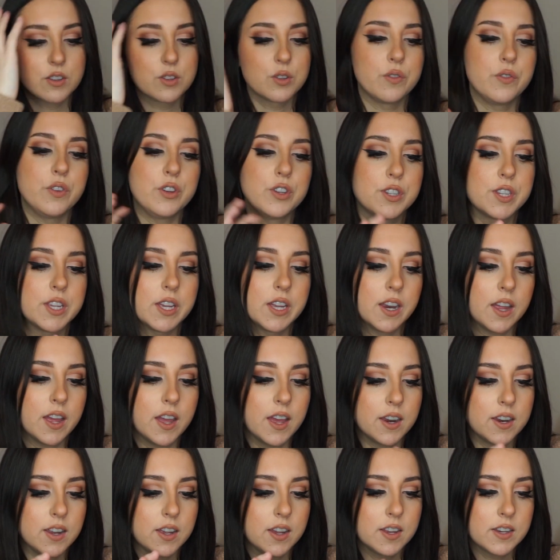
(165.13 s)
So if you just hit
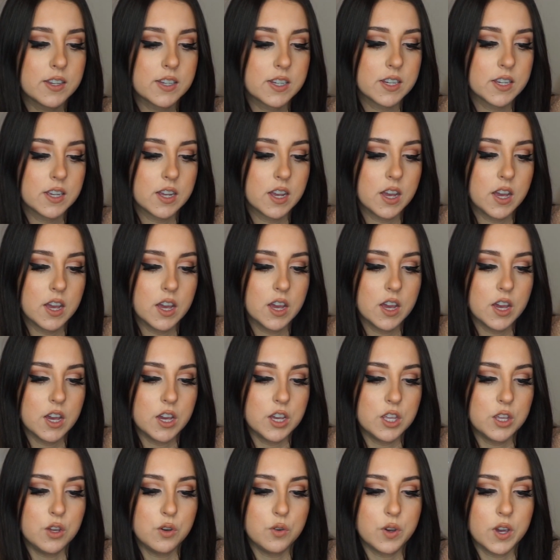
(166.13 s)
edit,
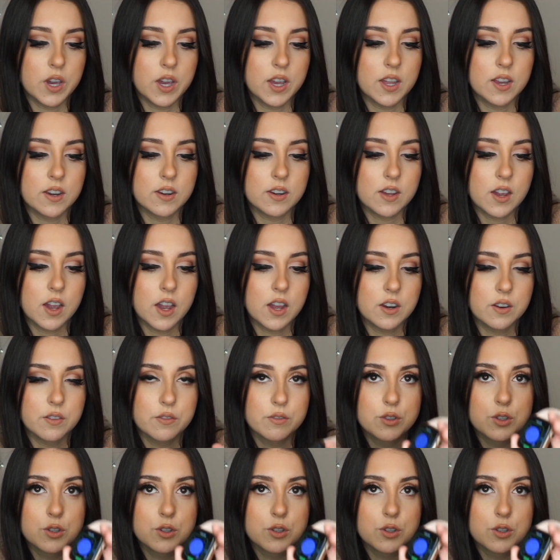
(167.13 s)
you can kind of